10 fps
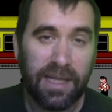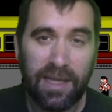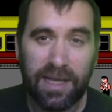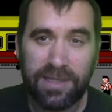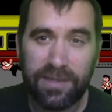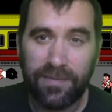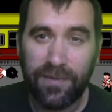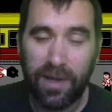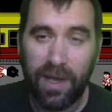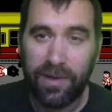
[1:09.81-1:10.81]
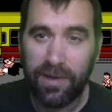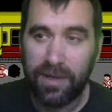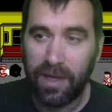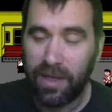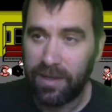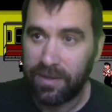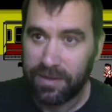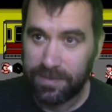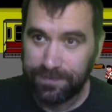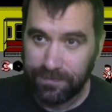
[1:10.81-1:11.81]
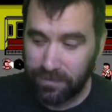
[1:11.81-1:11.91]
collection for $100.